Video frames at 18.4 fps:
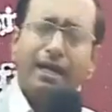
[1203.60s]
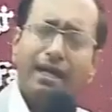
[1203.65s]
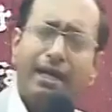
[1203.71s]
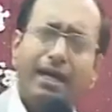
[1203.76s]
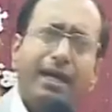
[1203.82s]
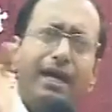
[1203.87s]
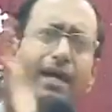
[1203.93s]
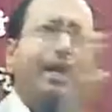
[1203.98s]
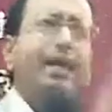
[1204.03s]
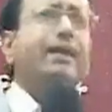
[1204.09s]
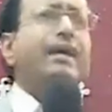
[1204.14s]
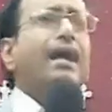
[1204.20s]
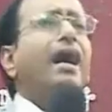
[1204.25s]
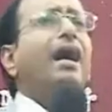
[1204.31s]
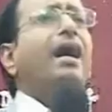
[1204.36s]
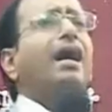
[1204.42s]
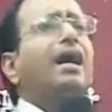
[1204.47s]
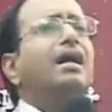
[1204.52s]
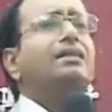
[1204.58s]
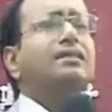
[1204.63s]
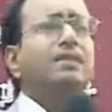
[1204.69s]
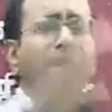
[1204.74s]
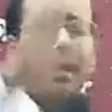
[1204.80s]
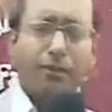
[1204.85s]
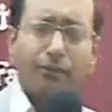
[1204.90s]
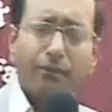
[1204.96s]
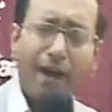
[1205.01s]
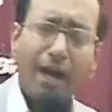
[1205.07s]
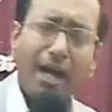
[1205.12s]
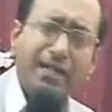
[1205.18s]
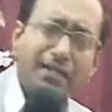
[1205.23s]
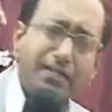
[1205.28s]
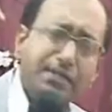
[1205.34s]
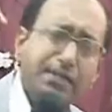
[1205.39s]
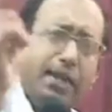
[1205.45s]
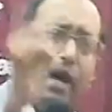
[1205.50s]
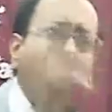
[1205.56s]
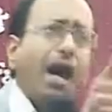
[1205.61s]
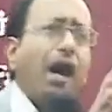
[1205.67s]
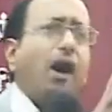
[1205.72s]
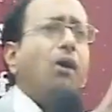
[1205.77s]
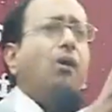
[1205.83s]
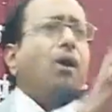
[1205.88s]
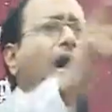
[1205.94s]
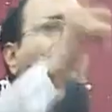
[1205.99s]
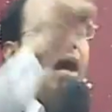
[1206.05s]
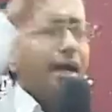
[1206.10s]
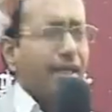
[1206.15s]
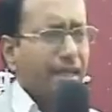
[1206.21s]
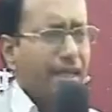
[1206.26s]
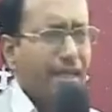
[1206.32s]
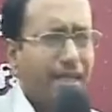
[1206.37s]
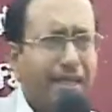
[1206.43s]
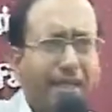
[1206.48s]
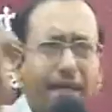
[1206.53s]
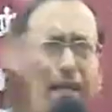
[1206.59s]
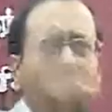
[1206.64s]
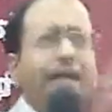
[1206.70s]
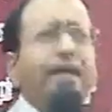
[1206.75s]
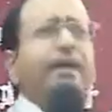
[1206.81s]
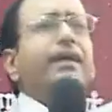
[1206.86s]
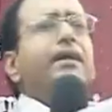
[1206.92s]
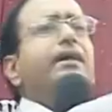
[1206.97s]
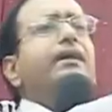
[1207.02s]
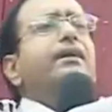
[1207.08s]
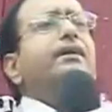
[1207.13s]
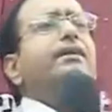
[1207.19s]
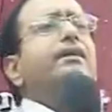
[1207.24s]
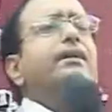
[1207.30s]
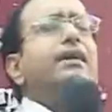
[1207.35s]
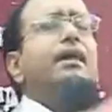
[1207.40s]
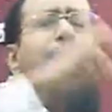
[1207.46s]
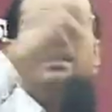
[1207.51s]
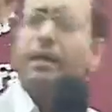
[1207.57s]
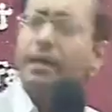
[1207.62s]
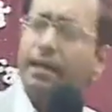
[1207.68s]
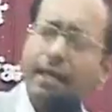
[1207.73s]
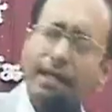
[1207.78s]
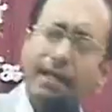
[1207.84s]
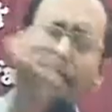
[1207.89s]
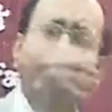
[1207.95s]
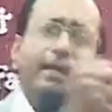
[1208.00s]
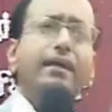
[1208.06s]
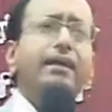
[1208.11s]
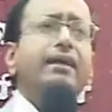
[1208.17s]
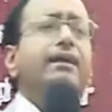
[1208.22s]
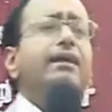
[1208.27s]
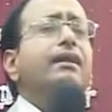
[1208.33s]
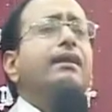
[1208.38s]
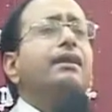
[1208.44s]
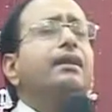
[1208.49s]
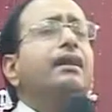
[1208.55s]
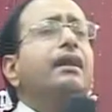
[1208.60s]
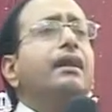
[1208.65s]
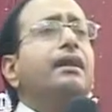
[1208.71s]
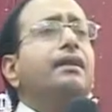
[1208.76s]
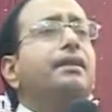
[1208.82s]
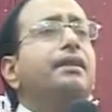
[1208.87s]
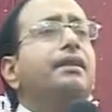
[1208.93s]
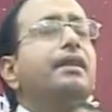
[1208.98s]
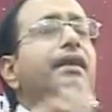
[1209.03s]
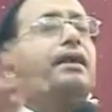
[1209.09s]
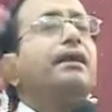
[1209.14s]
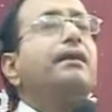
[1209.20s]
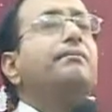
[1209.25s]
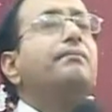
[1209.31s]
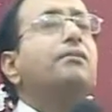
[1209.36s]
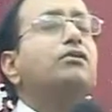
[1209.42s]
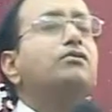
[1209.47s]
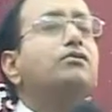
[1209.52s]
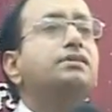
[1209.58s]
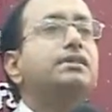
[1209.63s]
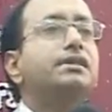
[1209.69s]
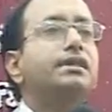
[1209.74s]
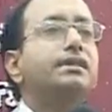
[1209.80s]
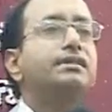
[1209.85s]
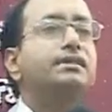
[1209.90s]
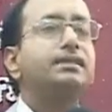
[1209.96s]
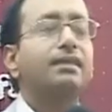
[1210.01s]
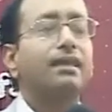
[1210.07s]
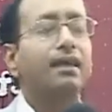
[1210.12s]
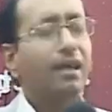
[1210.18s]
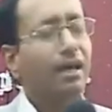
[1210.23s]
healing hands right now and heal, heal in the name of Jesus.